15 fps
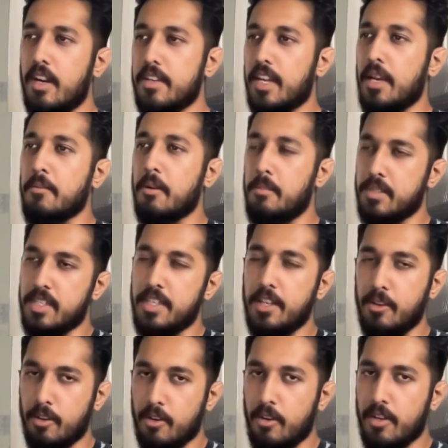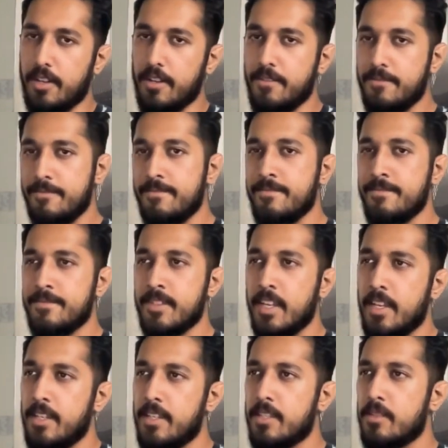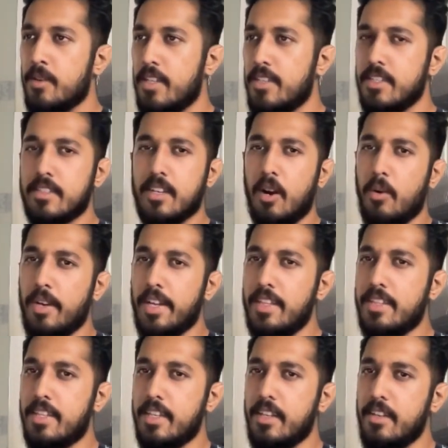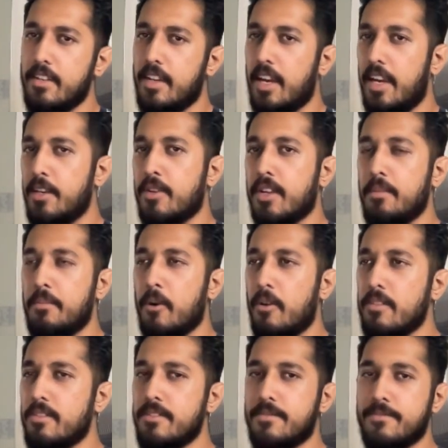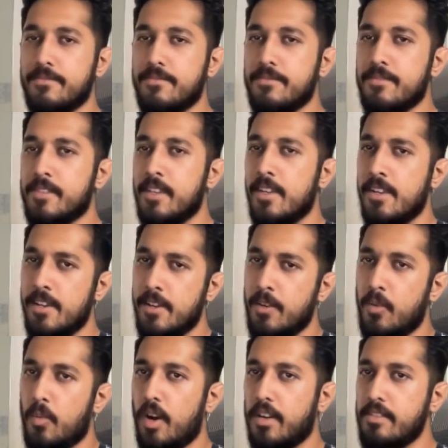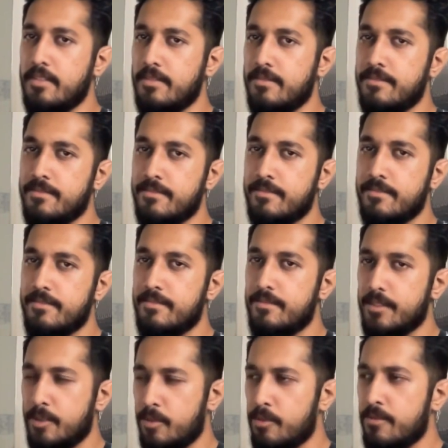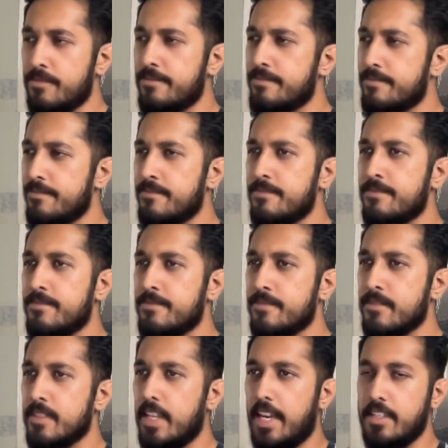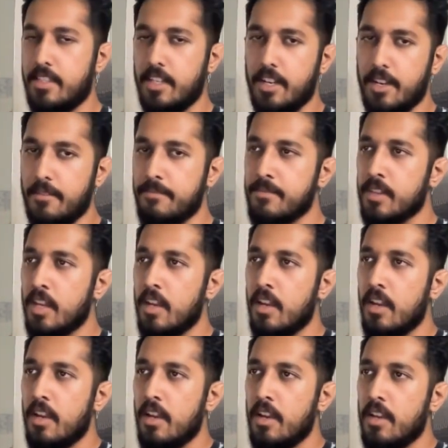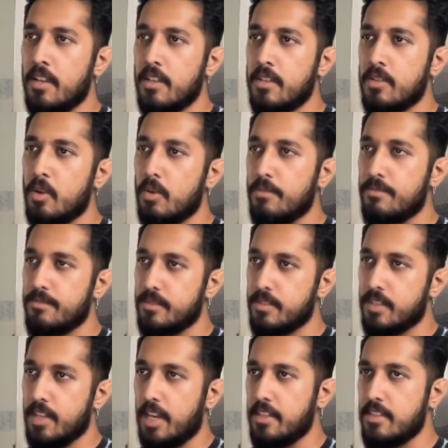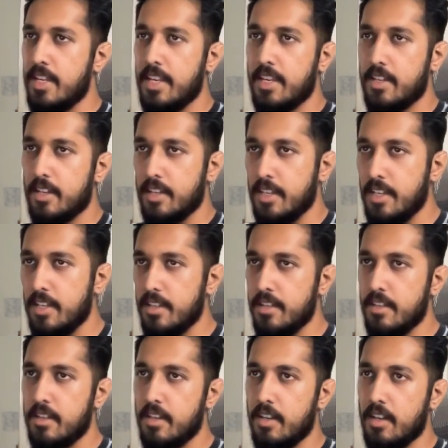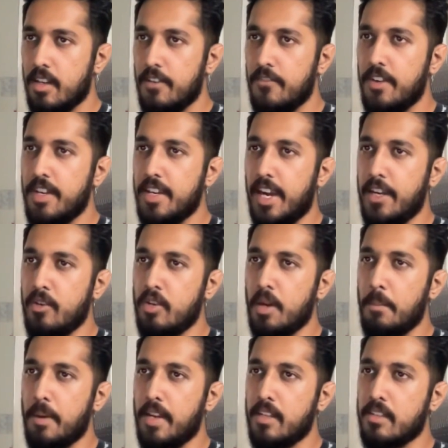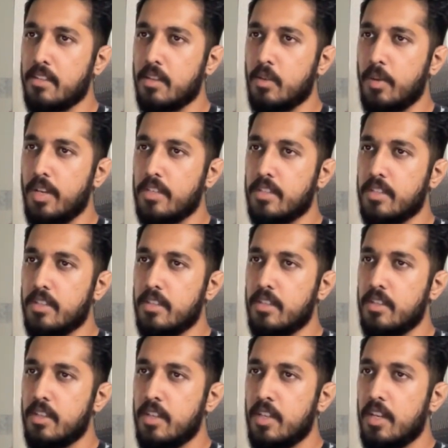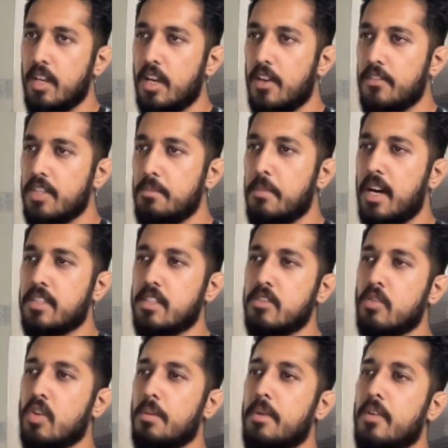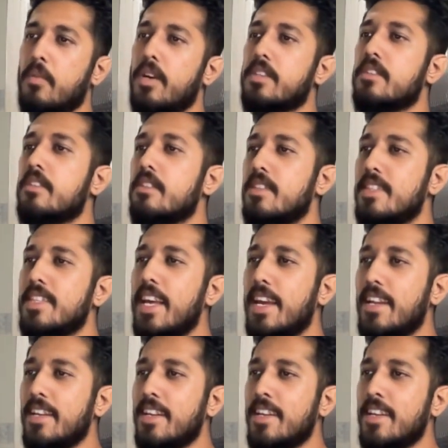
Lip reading: time complexity or not. So I'll just count till 3 and you can pause. 1, 2 and 3. So guys, like here, if we try to compare this equation with the Master's theorem equation, then